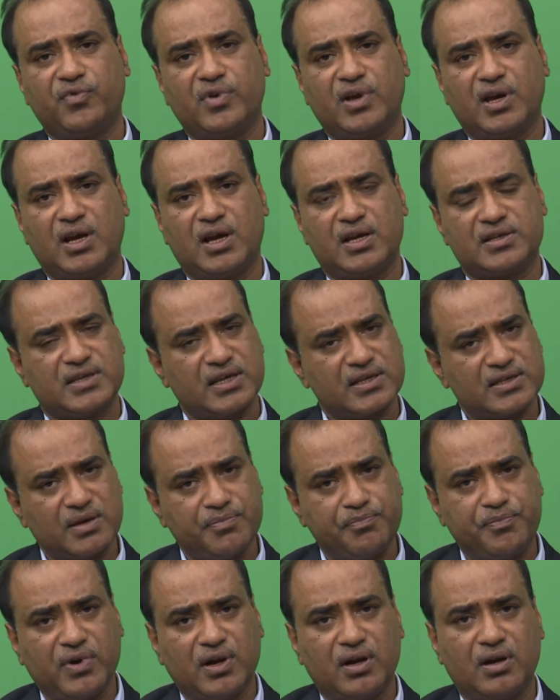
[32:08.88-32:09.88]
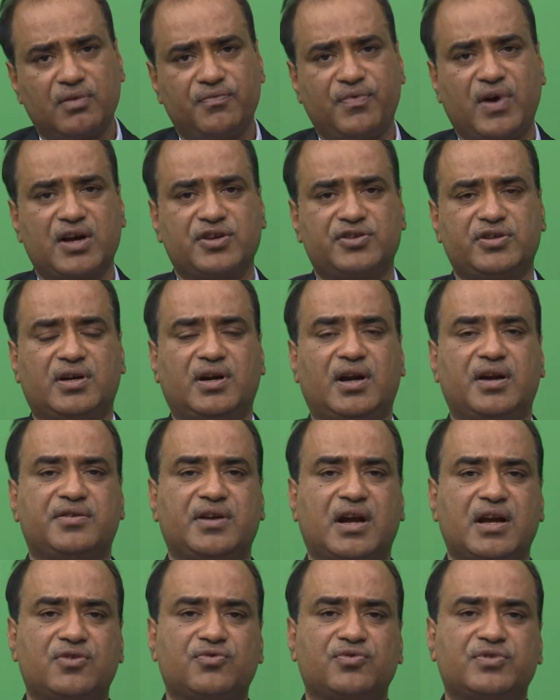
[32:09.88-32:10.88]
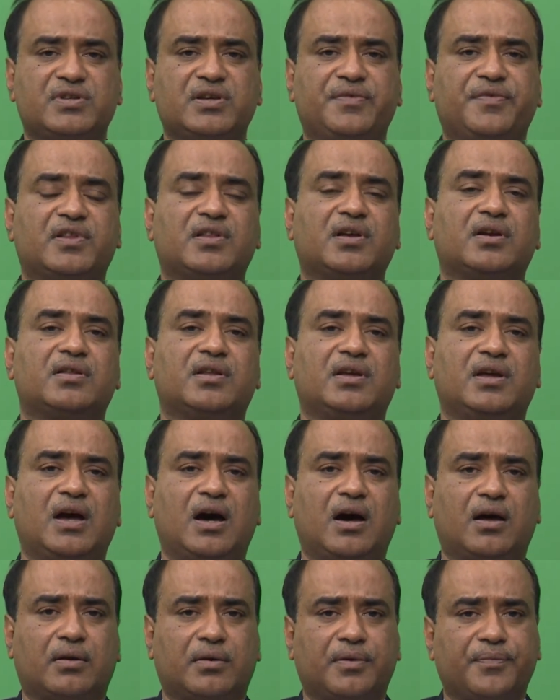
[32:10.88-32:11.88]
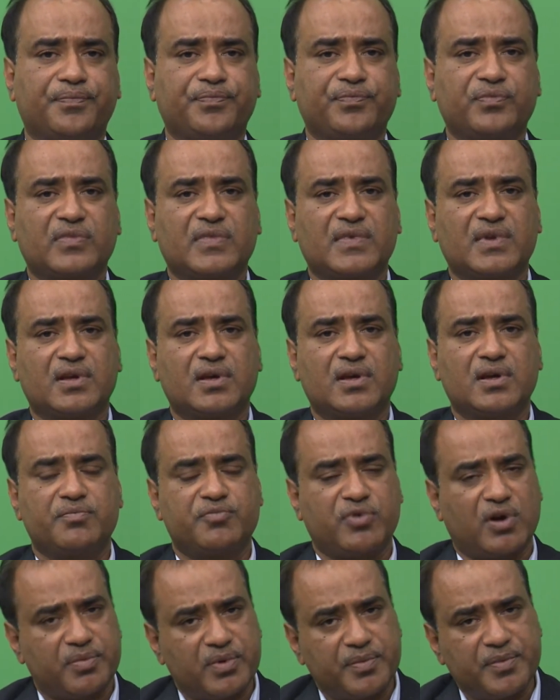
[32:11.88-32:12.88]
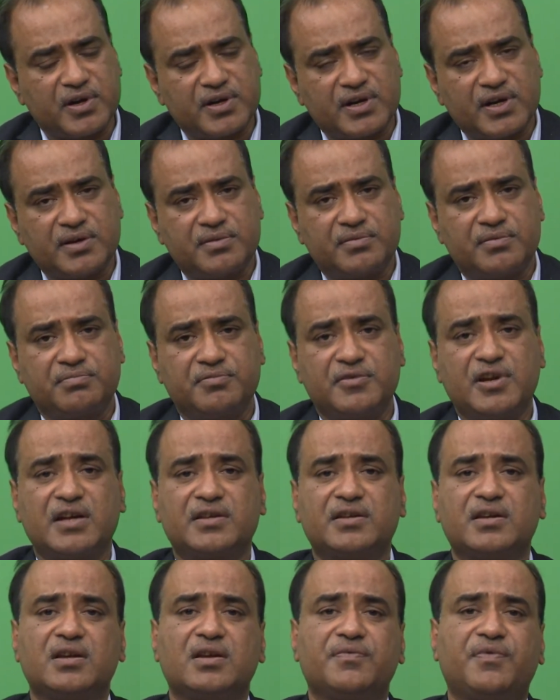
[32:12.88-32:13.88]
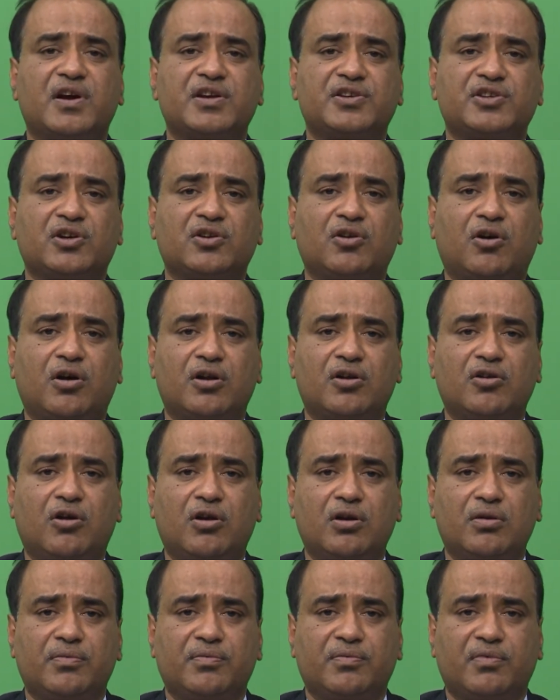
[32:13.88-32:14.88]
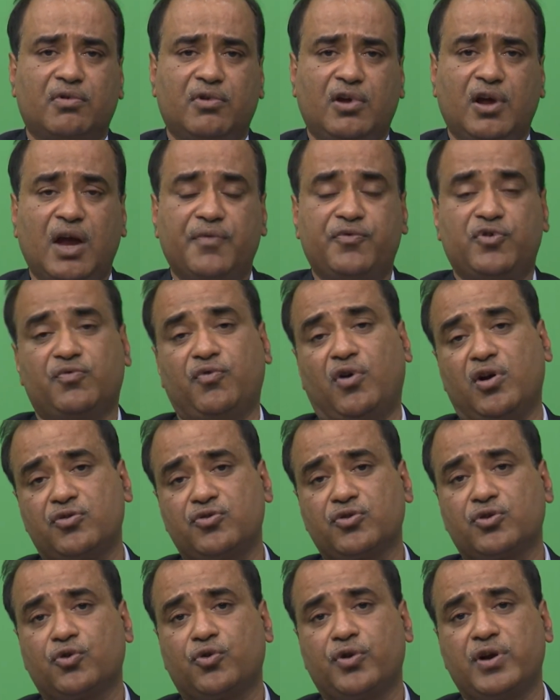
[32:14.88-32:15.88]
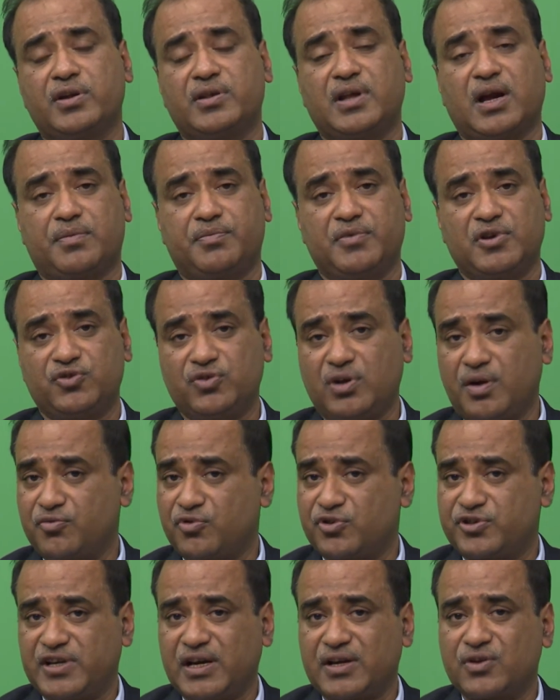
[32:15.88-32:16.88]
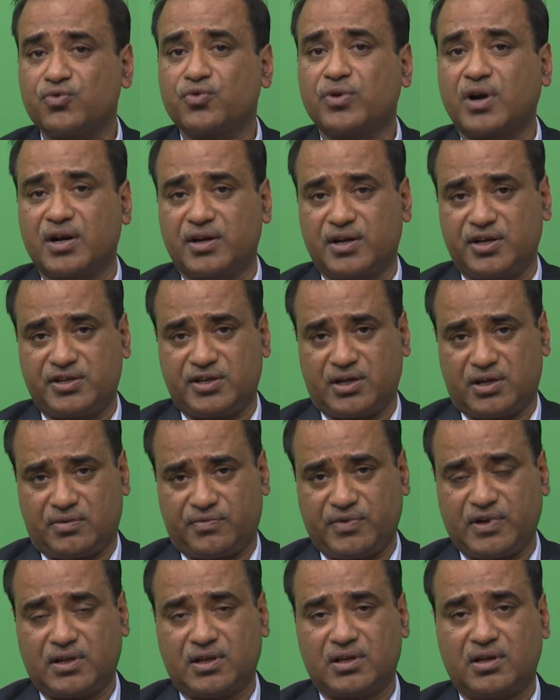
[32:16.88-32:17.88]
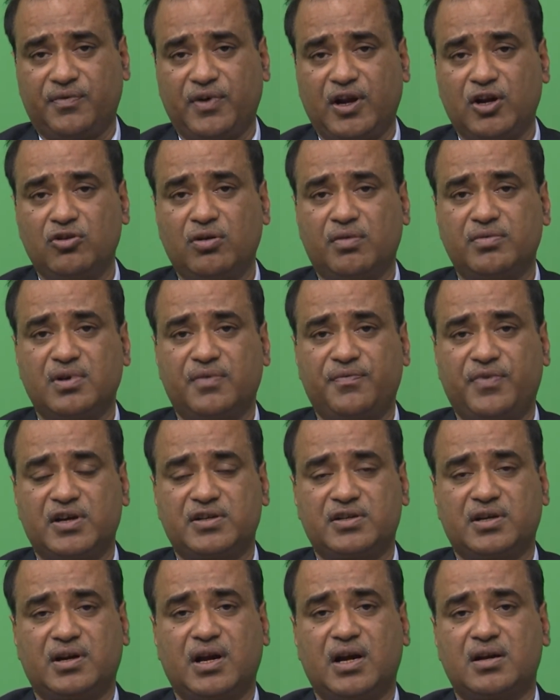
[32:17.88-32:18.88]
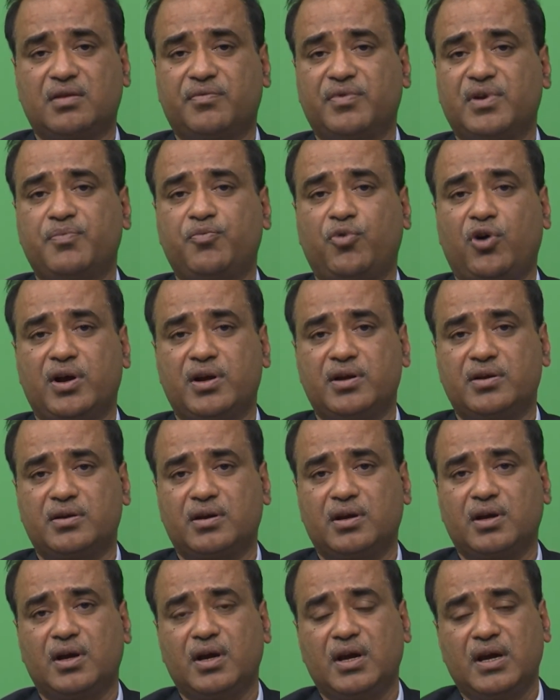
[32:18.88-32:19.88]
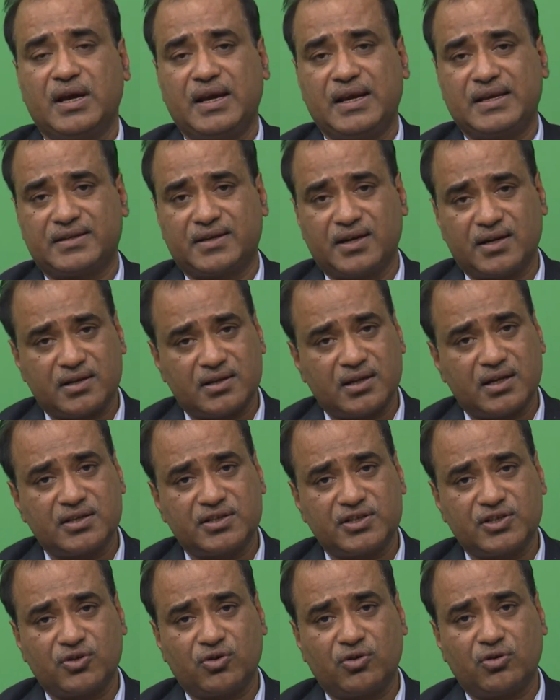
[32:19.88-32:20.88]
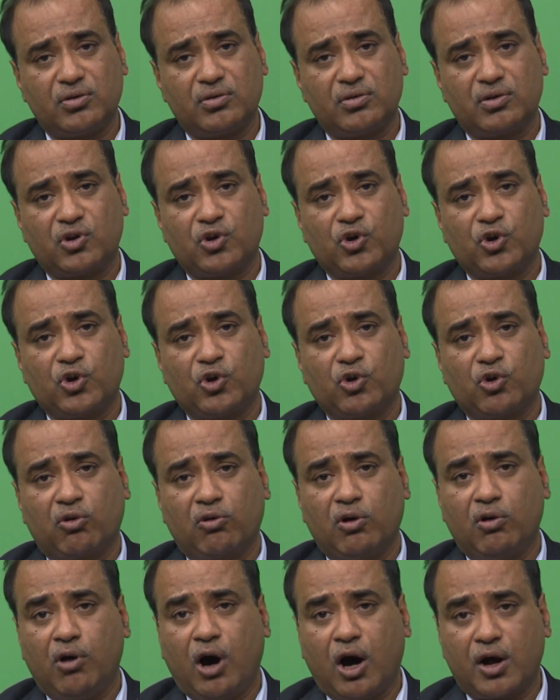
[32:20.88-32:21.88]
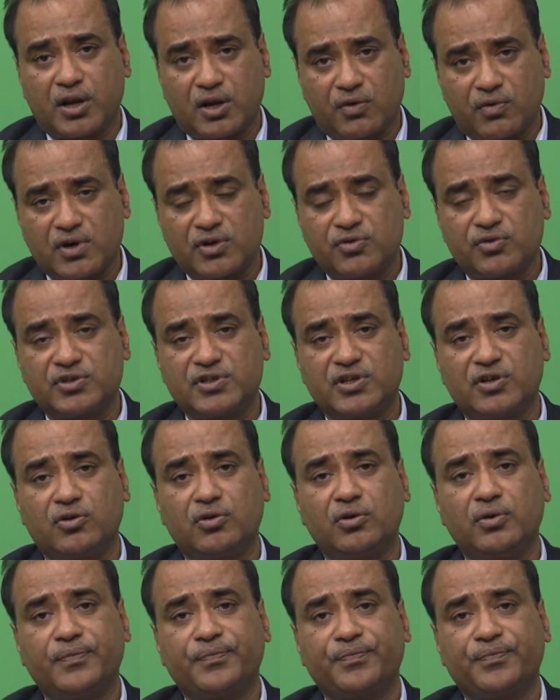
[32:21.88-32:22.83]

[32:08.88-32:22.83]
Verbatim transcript: uh, say simple function and try to see whether they are probability density function or not. If you want to know it that means you have to check two conditions whether the value of the function at every point is greater than 0 or equal to 0